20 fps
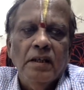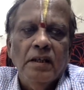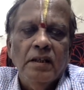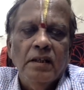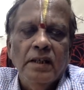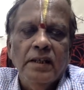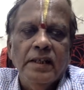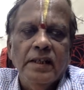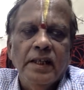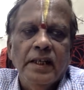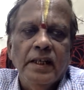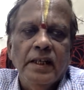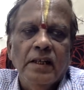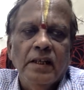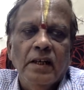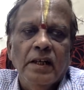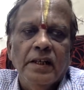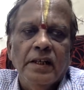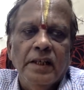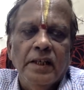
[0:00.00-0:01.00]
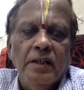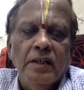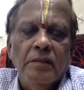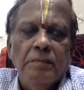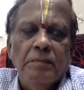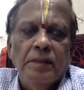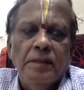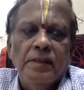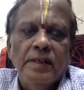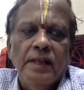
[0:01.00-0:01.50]
They take it on a 10
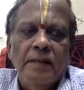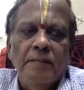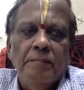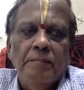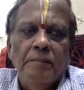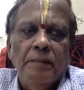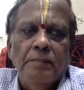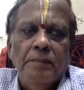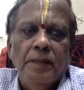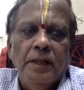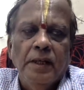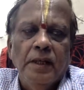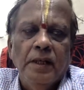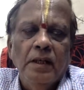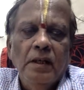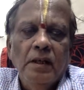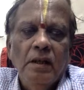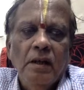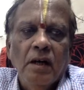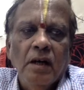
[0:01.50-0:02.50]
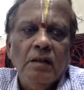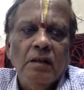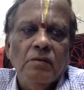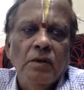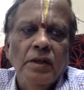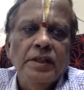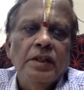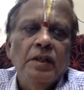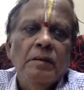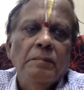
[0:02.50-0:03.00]
rupee stamp paper or
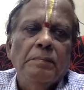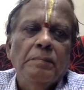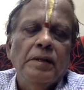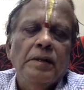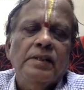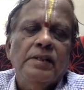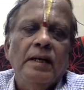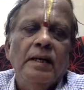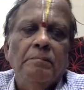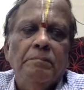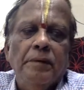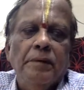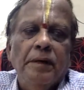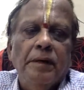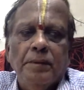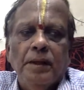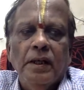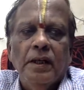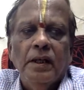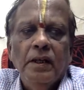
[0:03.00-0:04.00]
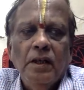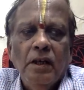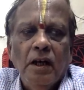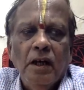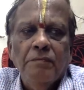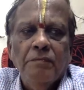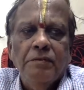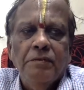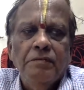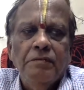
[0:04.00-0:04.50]
20 rupee stamp paper
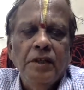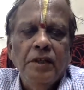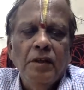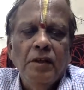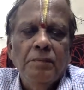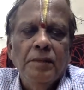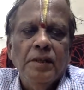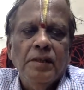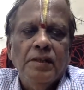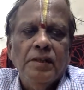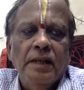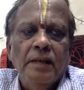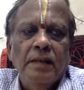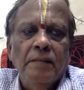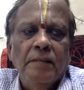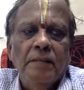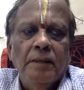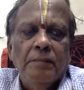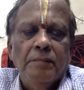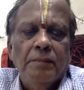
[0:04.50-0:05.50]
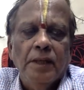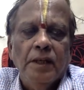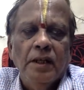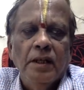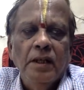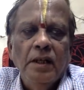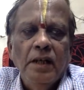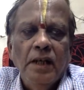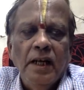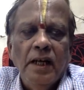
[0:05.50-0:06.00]
or 50 rupee stamp paper,
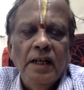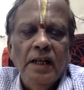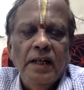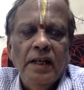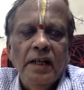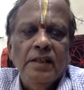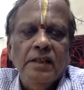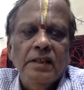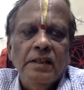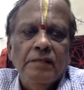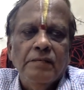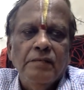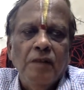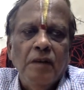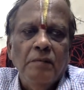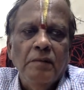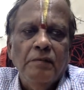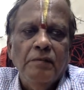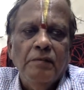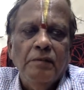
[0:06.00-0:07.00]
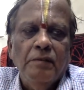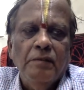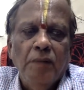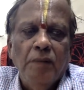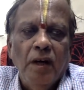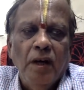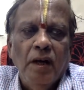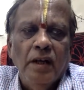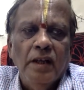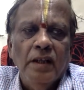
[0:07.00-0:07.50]
and it is in the form of a
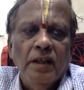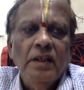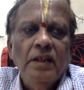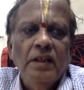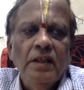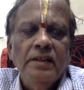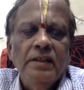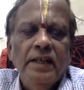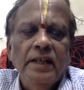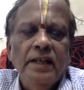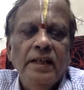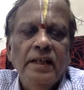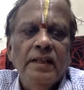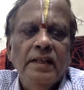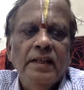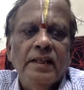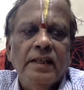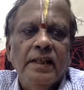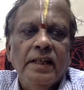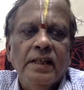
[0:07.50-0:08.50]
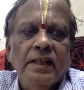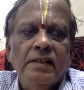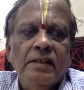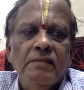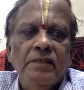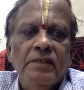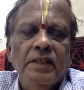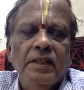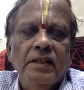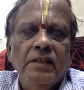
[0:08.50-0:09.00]
bond. Then in that case,
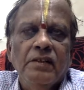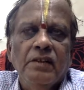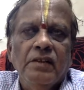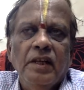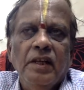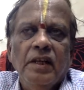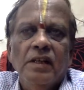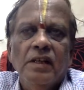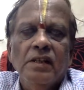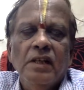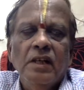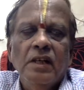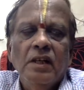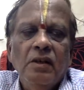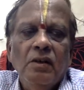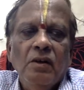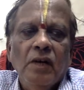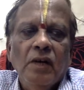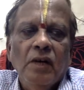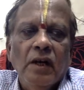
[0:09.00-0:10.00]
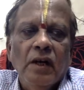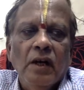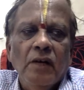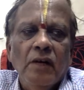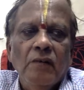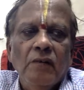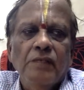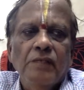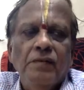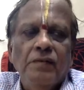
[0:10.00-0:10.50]
within 3 years, you can
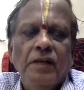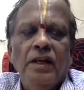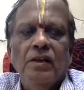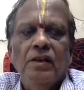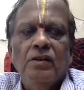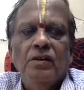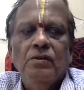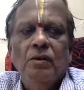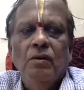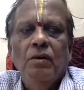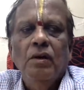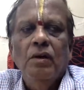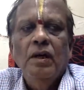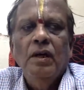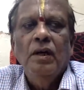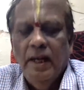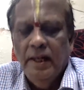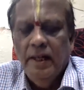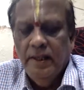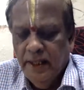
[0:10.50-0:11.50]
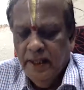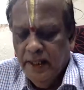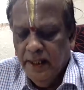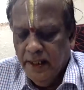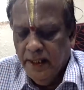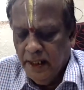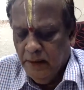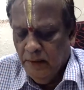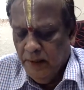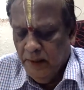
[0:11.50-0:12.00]
always file a suit and then
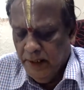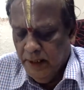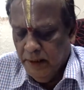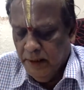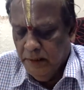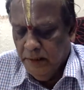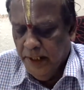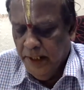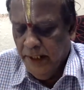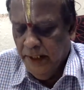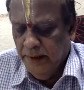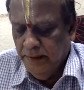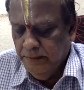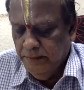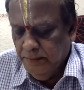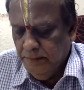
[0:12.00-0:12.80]
recover that money.